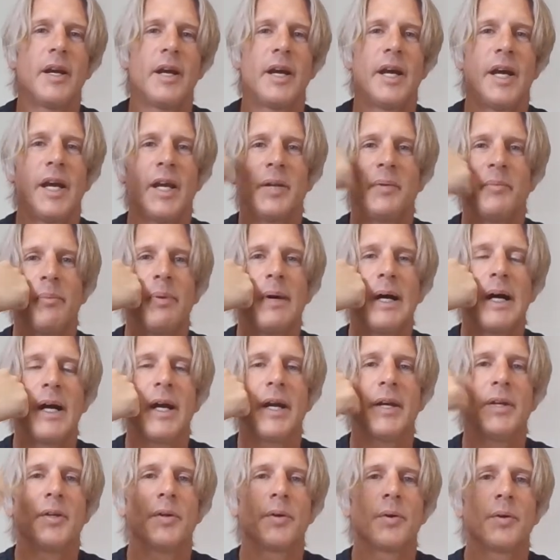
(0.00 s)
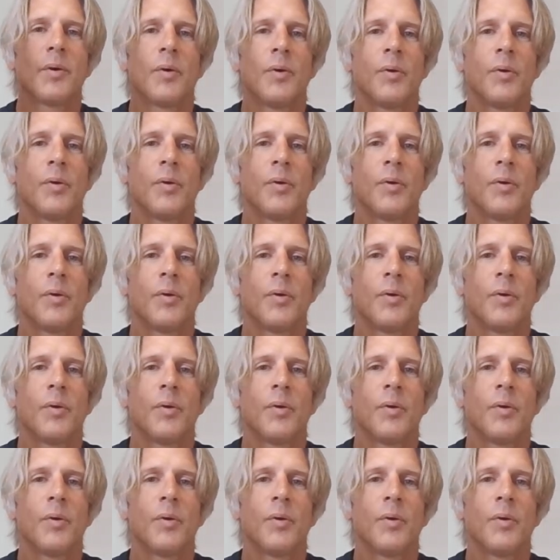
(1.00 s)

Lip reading: and by your